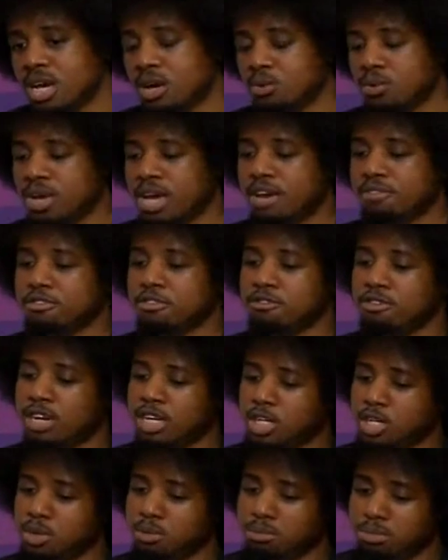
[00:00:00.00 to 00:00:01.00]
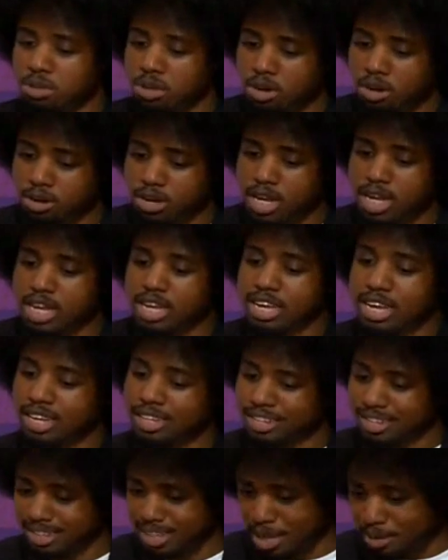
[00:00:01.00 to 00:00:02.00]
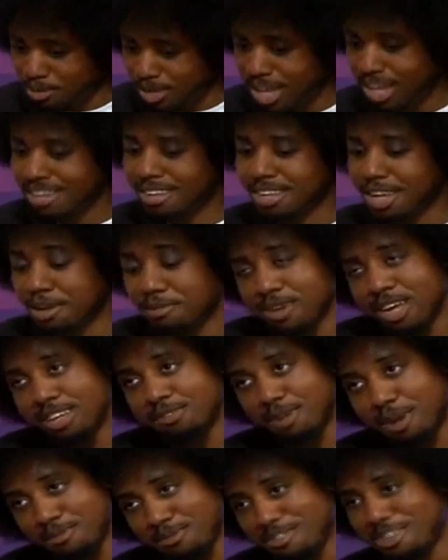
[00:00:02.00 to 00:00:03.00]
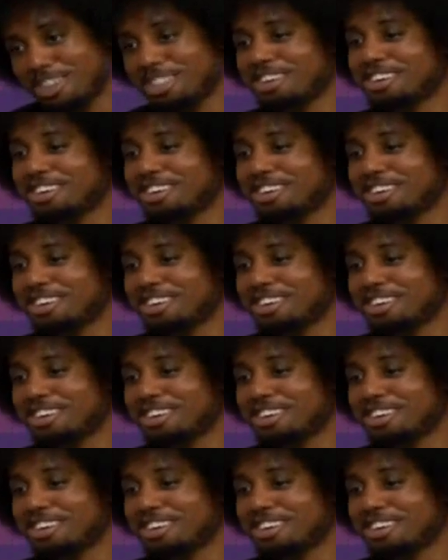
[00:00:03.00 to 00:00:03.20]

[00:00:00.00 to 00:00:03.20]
We have Horatio Blanc. Yes, same last name. That's uh-huh. my brother.